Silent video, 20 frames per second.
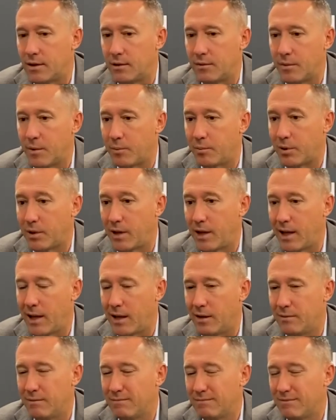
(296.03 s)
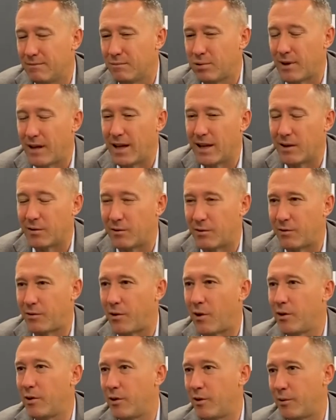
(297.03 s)
the play and playing in
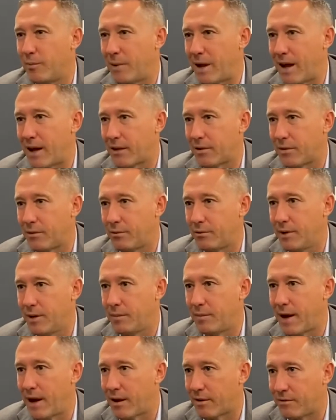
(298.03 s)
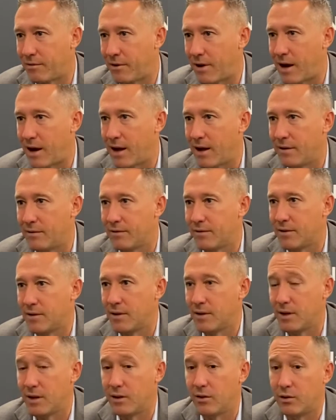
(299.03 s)
front of their back three, back five,
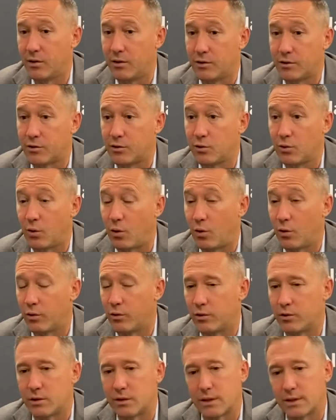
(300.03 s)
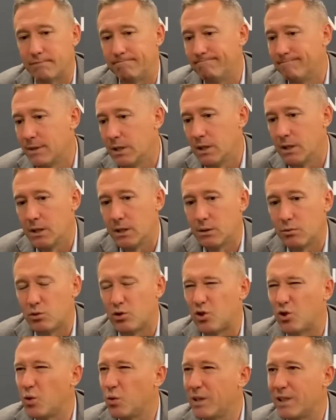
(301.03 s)
and their two holders. And It was
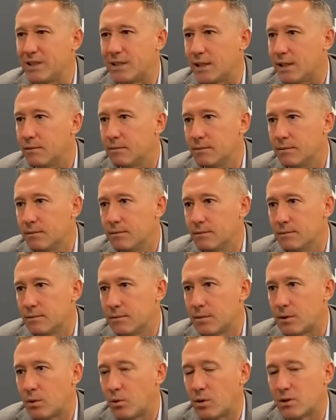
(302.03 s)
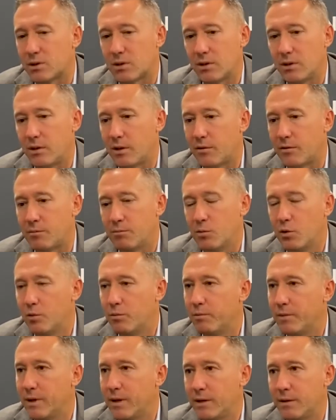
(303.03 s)
too easy. There wasn't enough
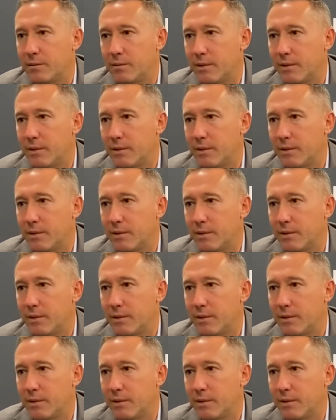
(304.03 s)
movement